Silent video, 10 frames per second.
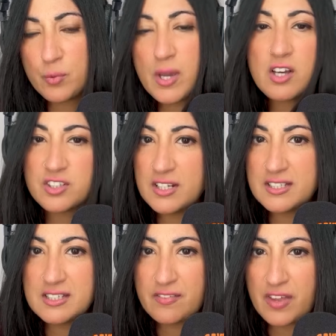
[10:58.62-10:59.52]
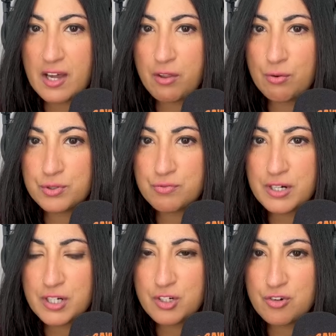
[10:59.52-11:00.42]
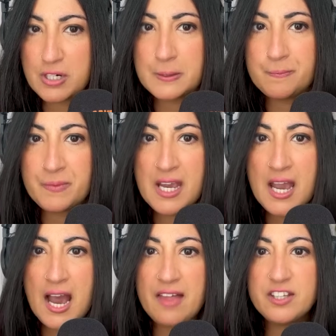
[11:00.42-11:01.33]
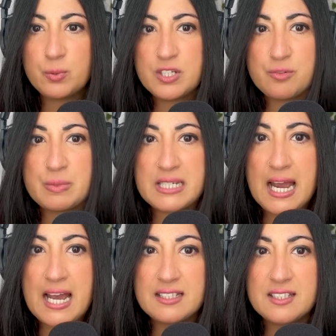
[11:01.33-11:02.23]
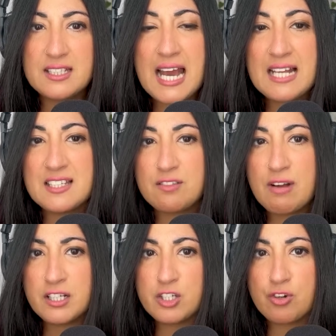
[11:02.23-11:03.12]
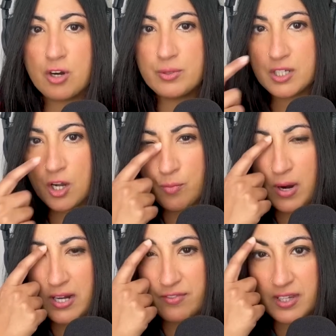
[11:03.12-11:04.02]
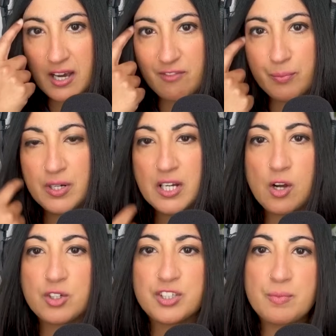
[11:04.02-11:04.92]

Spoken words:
we asked our listeners if they had thoughts on rent control. And this one is from Dan. So Dan said rent control was a no-brainer for the government. It costs them